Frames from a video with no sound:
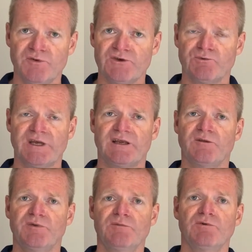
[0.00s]
because we had
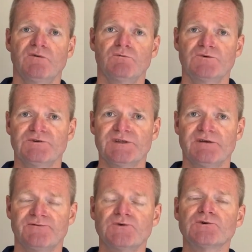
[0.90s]
other people that were doing
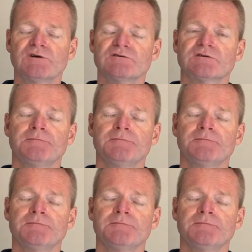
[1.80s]
that for us.